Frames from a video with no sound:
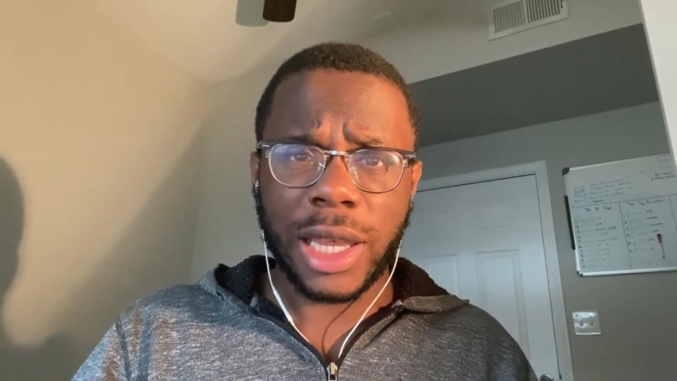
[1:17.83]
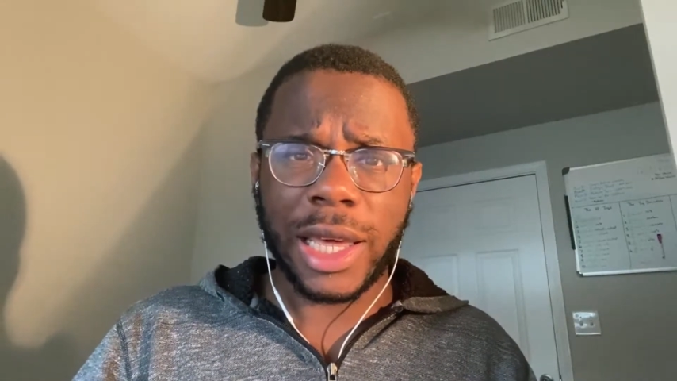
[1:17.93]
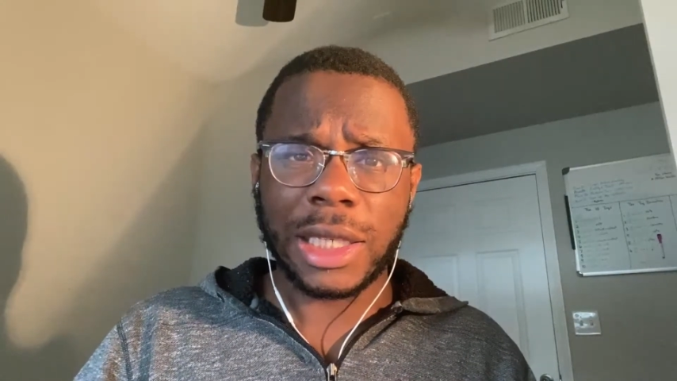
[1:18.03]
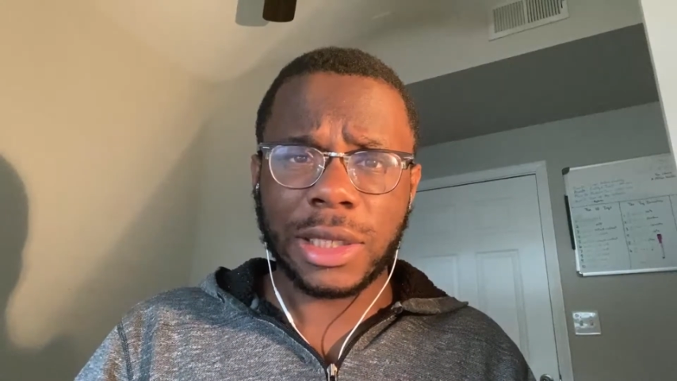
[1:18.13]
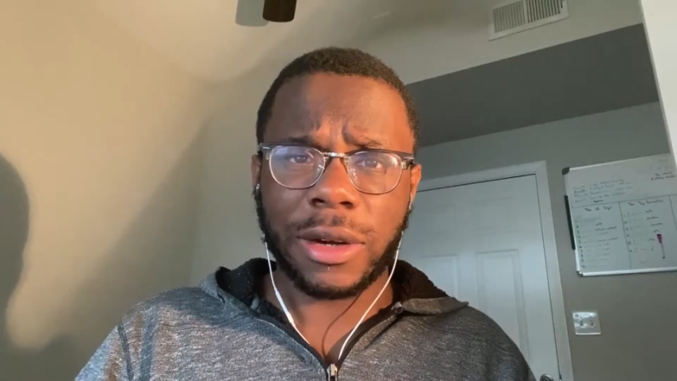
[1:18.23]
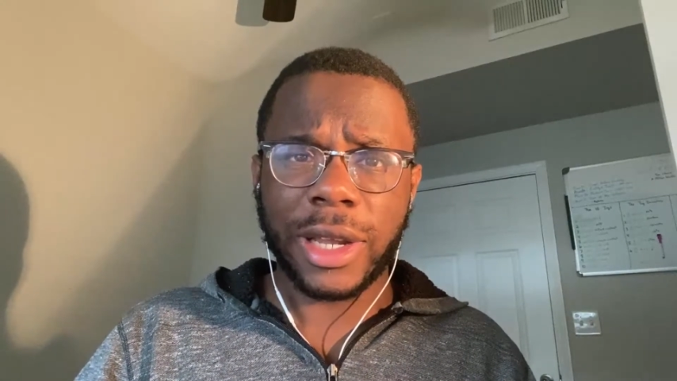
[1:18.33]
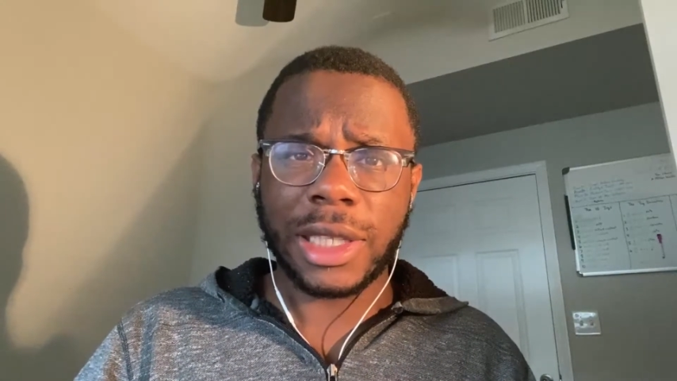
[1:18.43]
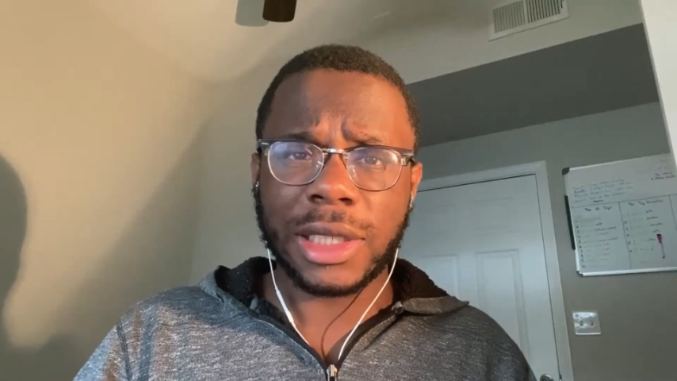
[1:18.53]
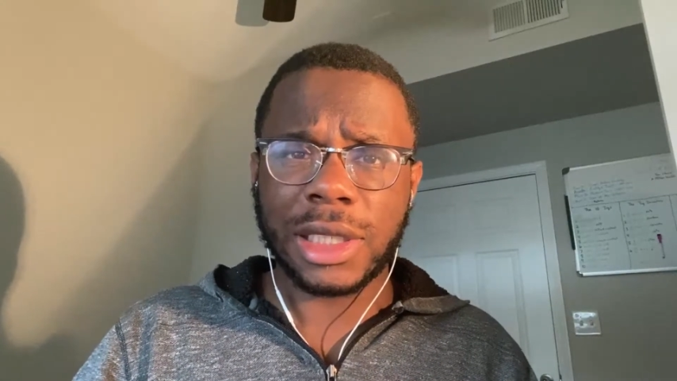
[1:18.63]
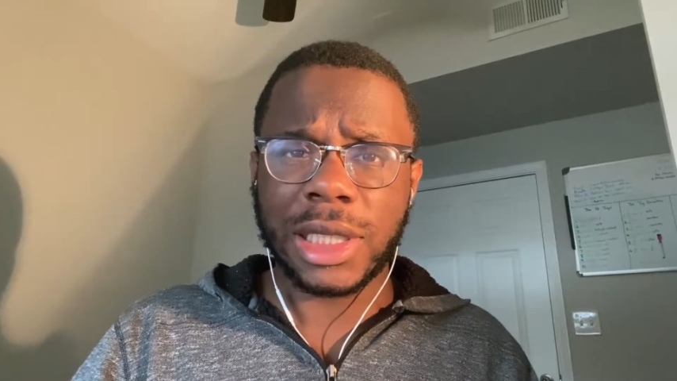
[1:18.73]
XR
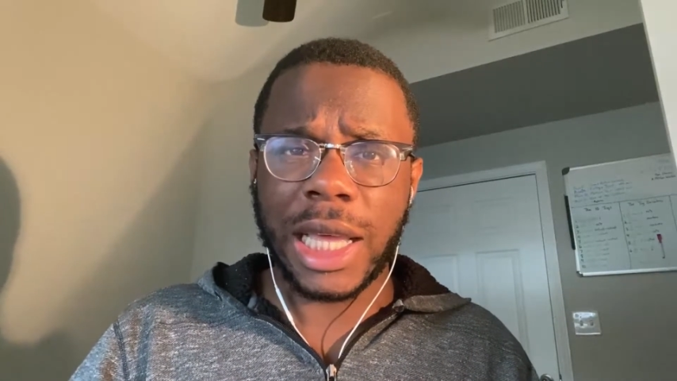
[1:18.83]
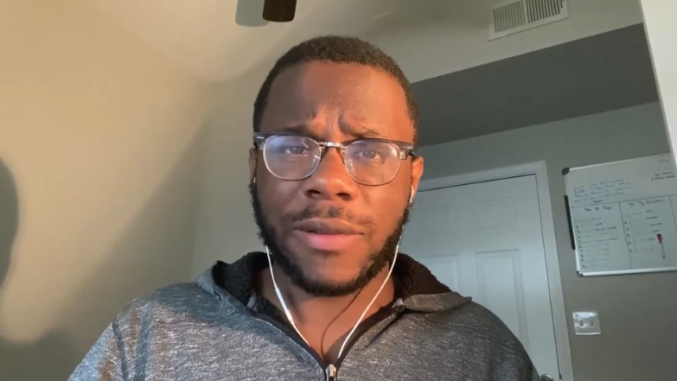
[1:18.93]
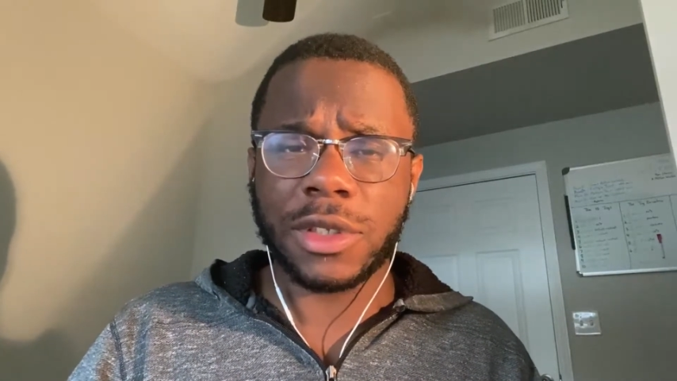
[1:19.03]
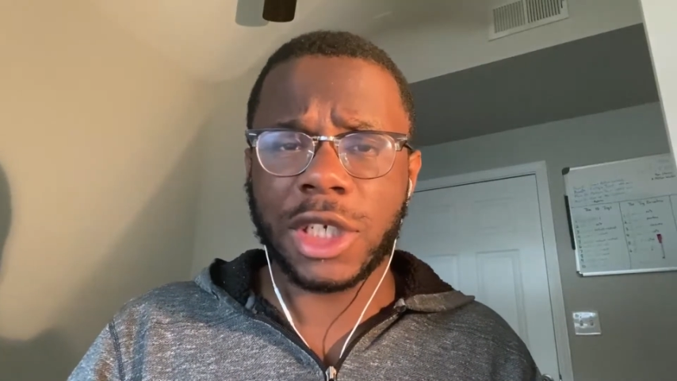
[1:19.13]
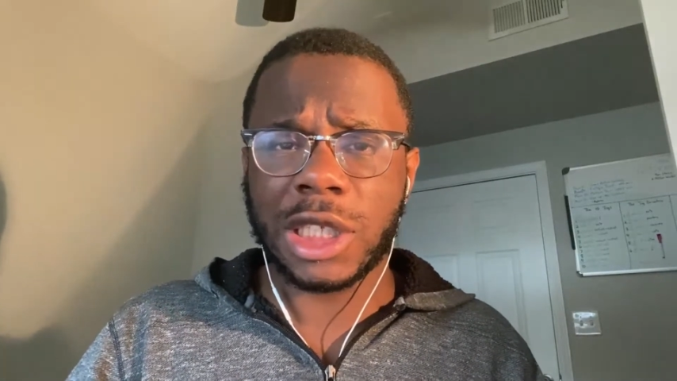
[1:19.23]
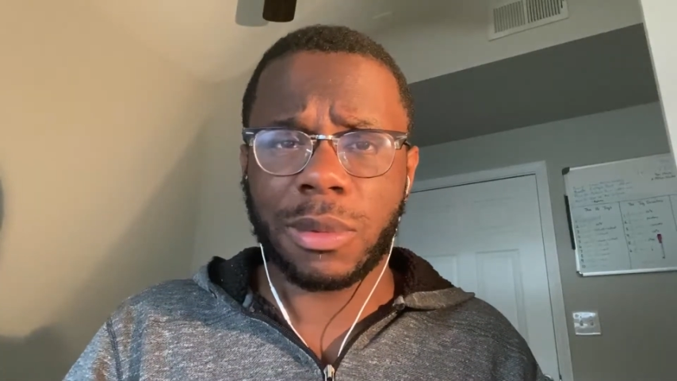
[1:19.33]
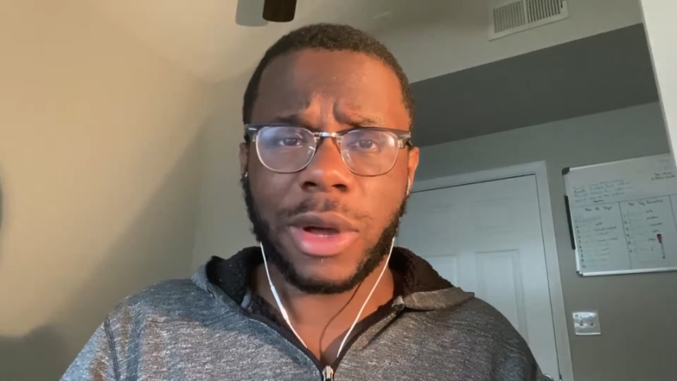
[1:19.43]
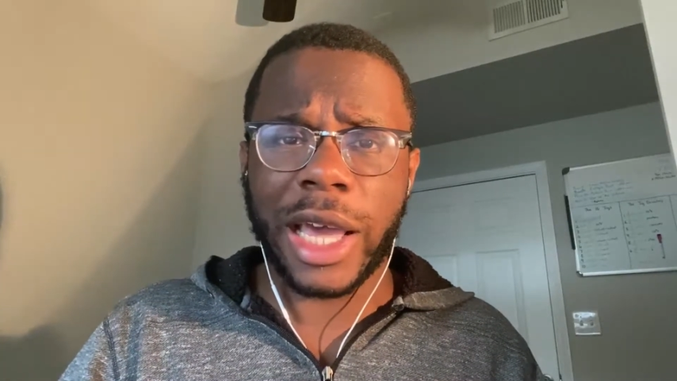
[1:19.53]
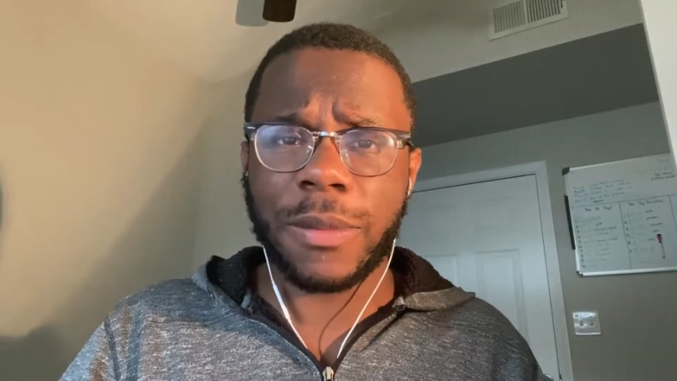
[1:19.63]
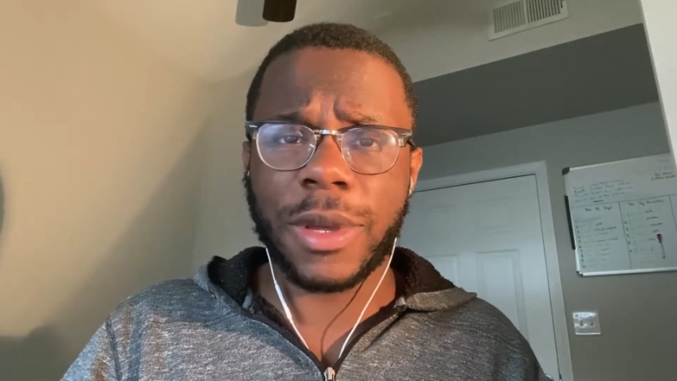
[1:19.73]
headsets have adjustable
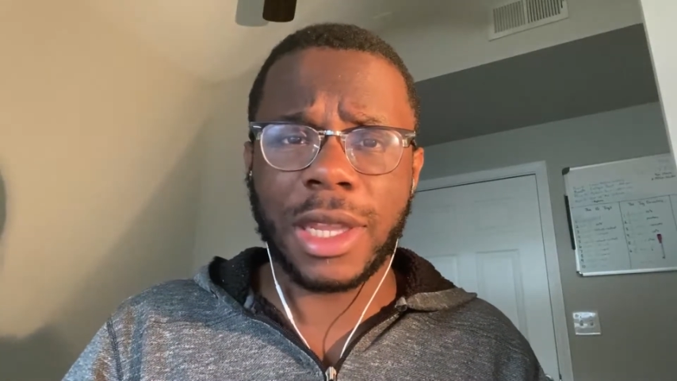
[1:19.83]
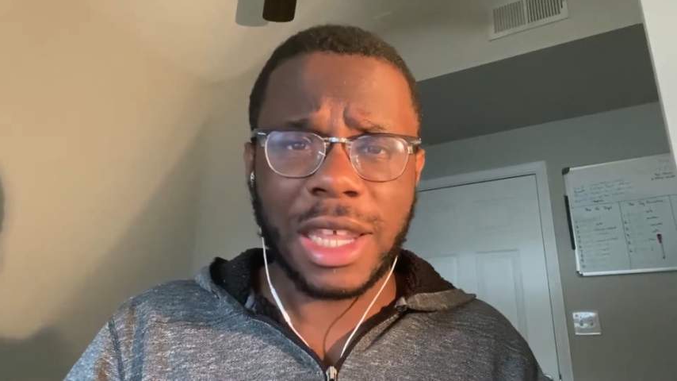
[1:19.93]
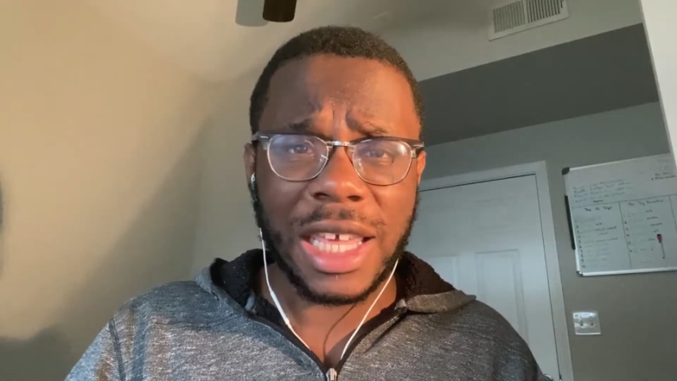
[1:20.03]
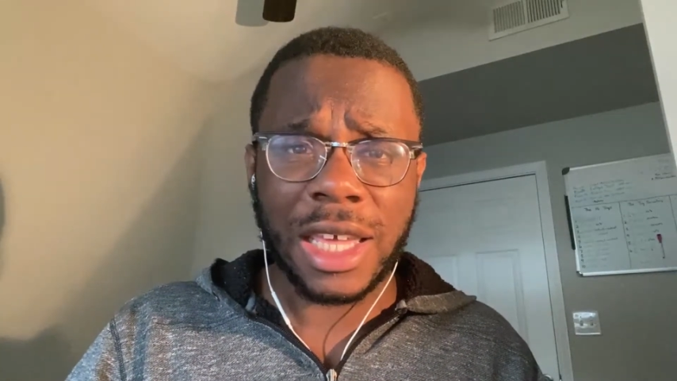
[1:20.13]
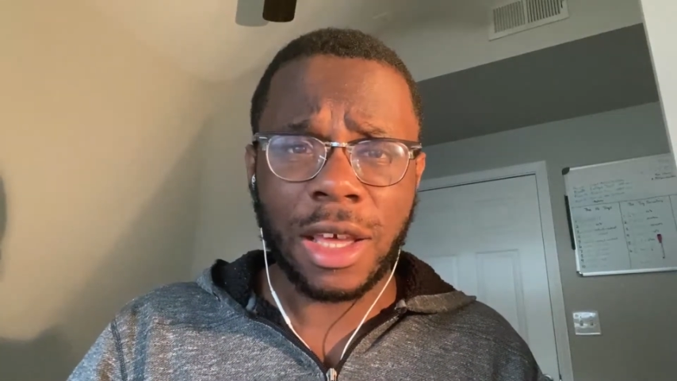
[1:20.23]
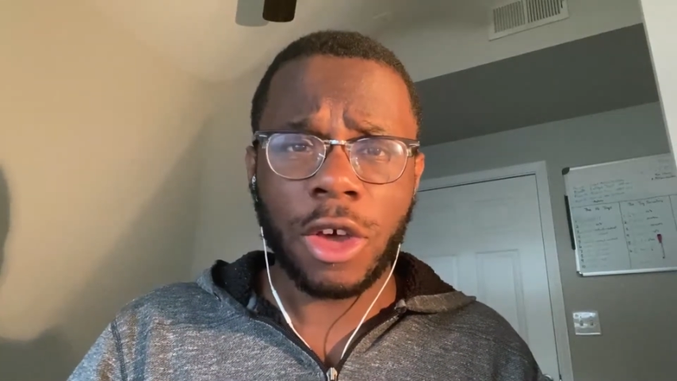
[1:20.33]
IPD,